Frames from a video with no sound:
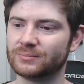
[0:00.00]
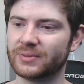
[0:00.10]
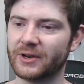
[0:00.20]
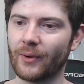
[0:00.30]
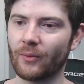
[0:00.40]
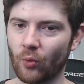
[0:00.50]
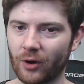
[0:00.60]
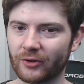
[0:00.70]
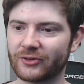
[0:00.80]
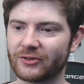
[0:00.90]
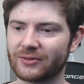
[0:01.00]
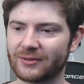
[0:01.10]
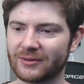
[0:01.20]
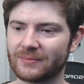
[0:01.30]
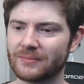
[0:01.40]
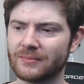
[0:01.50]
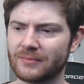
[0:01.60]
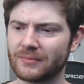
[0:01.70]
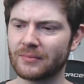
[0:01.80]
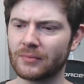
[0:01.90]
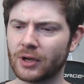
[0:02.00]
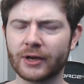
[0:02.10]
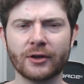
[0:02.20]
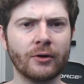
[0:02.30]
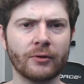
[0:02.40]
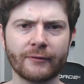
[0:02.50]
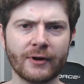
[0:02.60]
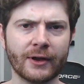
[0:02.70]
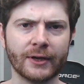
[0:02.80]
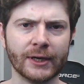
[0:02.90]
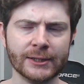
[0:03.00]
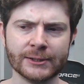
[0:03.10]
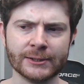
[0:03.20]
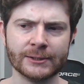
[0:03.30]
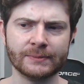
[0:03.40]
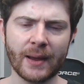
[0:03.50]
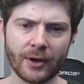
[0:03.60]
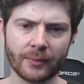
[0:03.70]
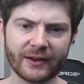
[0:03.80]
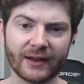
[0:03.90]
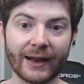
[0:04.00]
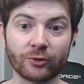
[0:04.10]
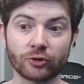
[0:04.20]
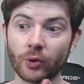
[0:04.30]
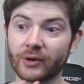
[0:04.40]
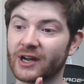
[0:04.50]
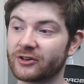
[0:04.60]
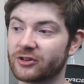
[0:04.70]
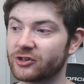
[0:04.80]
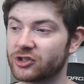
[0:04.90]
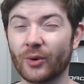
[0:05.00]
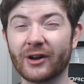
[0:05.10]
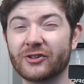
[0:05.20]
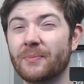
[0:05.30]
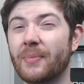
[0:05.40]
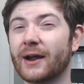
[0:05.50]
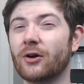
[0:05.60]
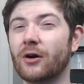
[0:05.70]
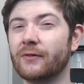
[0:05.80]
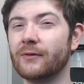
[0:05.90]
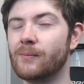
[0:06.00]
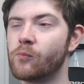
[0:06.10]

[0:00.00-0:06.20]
But no, it was like an old friend. Maybe I'm getting a little too attached to this show and I should back off.